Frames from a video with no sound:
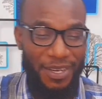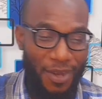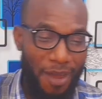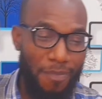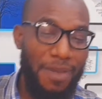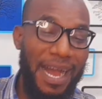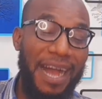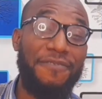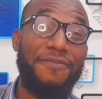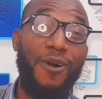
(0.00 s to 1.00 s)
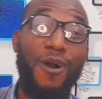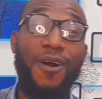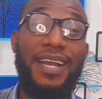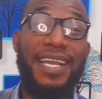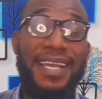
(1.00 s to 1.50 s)
Number
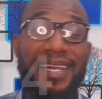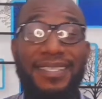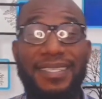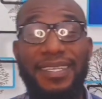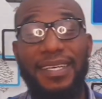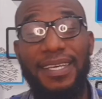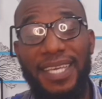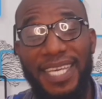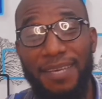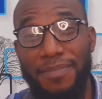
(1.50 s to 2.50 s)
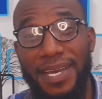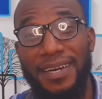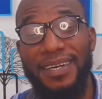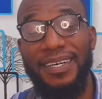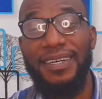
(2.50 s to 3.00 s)
four is
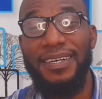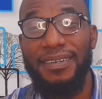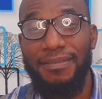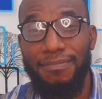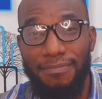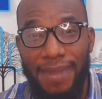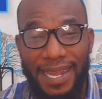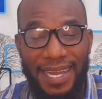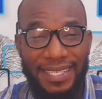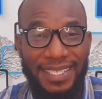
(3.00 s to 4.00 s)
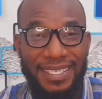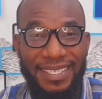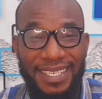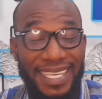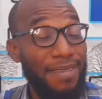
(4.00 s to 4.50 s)
email marketing.
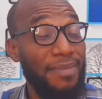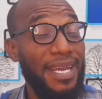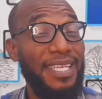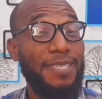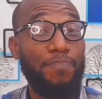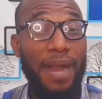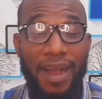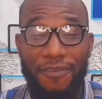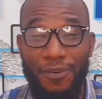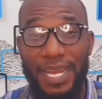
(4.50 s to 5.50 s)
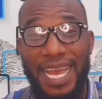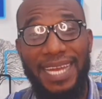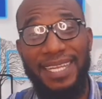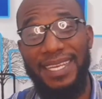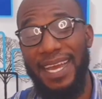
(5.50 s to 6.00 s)
Email is powerful
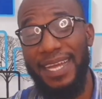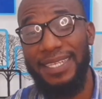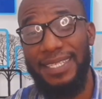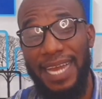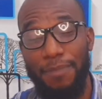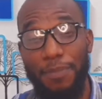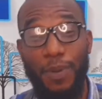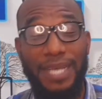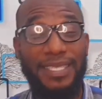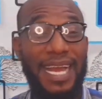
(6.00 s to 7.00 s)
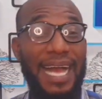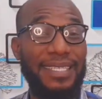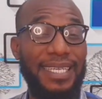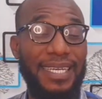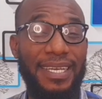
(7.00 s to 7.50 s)
any day, anytime. People are still
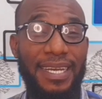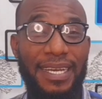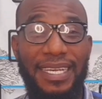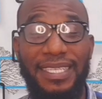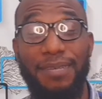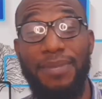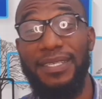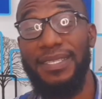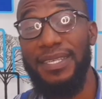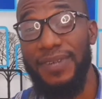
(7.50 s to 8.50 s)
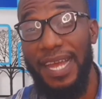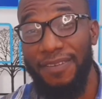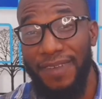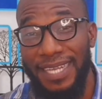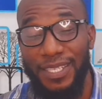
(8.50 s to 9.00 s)
asking, is email still
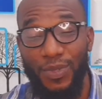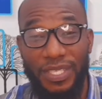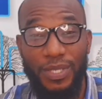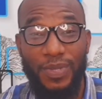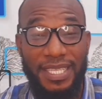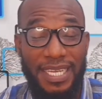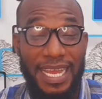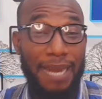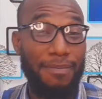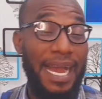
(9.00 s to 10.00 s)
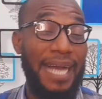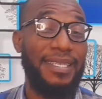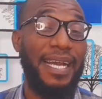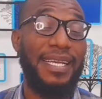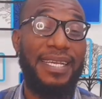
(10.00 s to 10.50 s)
relevant in 2023? And my
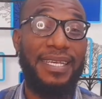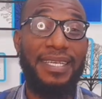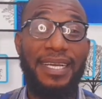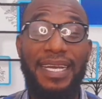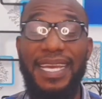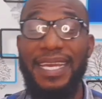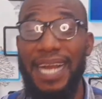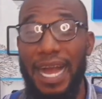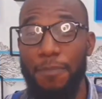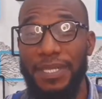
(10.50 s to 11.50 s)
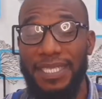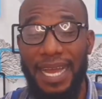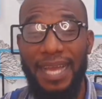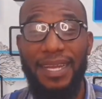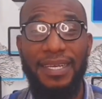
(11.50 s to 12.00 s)
answer is a
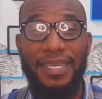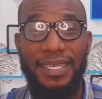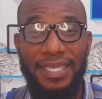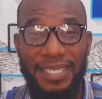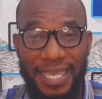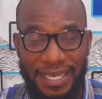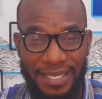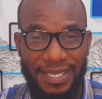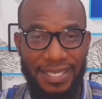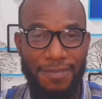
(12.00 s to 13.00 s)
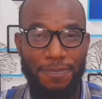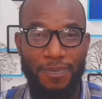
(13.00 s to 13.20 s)
capital yes.